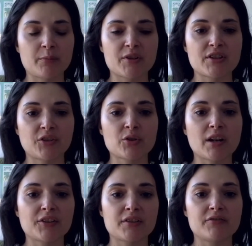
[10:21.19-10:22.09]
much
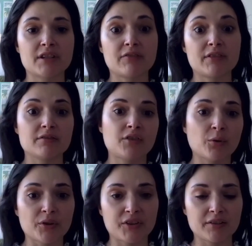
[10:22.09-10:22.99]
distrust of different
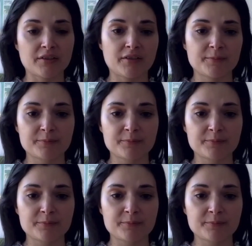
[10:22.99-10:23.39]
sources.